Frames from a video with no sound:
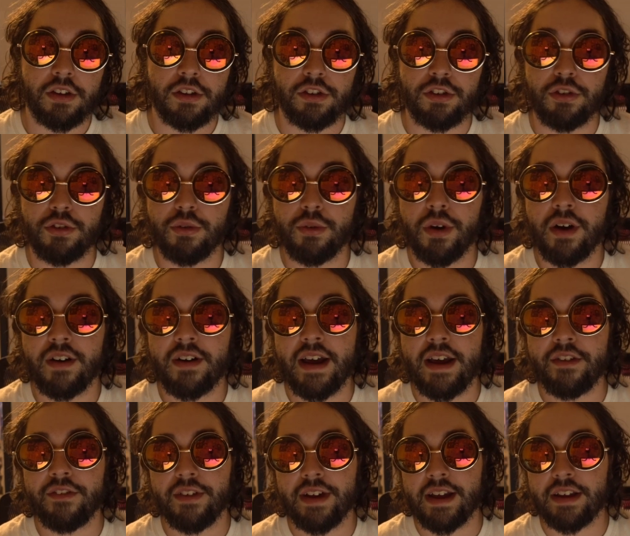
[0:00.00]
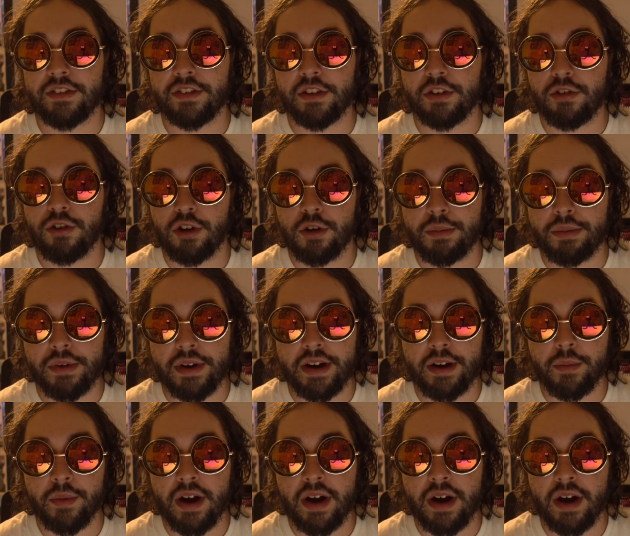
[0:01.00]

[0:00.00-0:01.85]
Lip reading: You are at Rants Incorporated,